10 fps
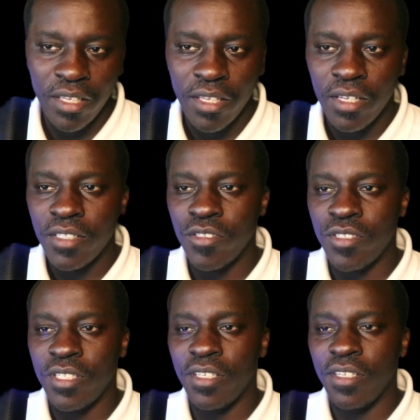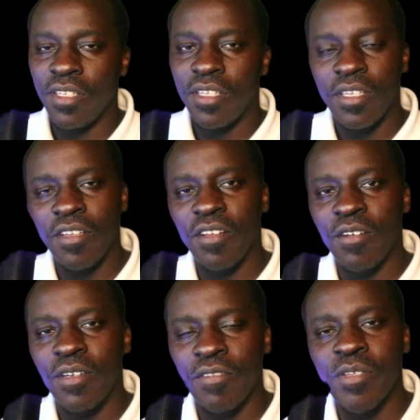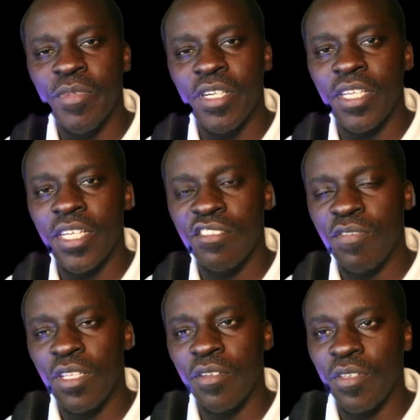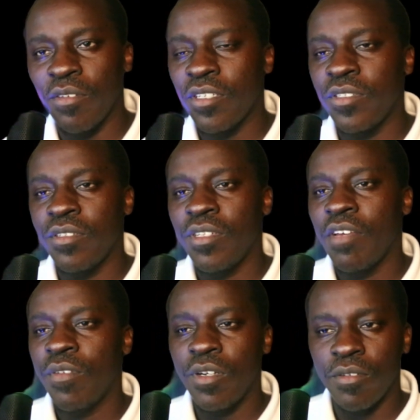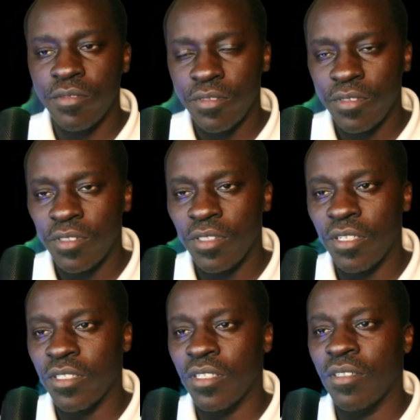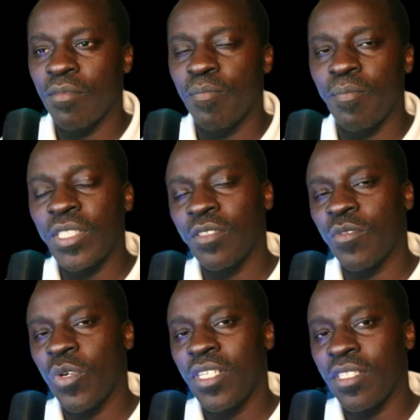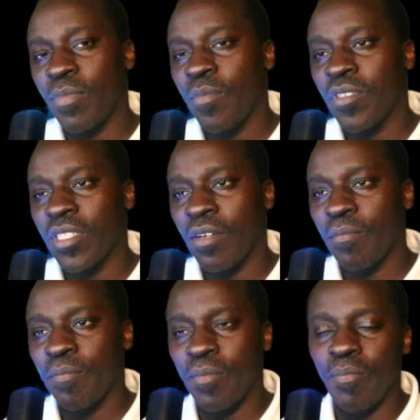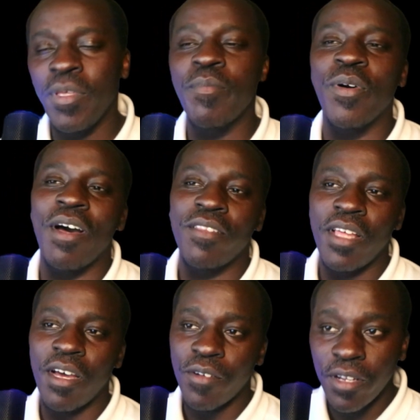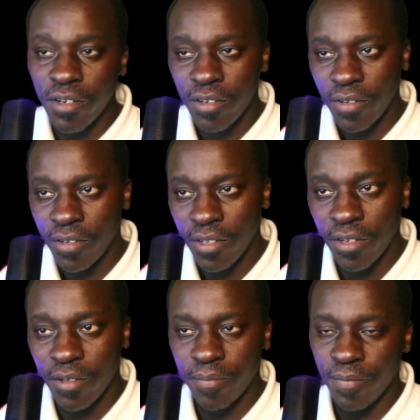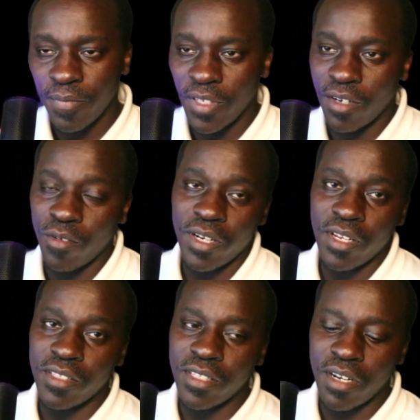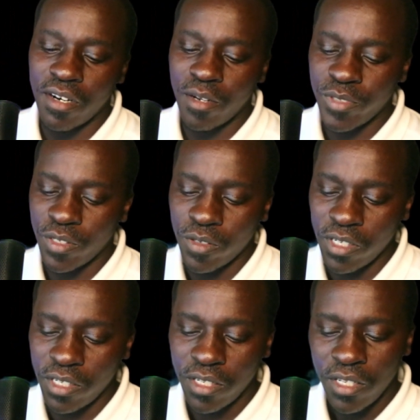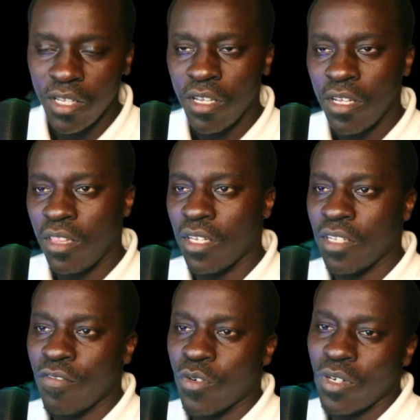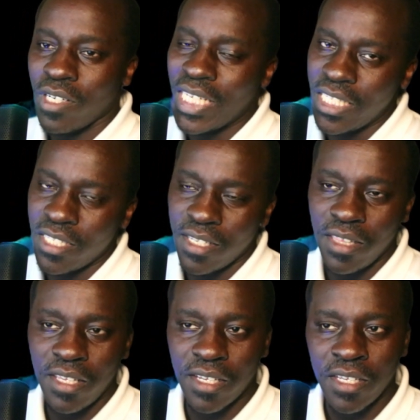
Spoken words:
to see, you know, if somebody is following you, because you never know. There's a bunch of crazy people out here, you know, that are up to no good, looking for an easy lick,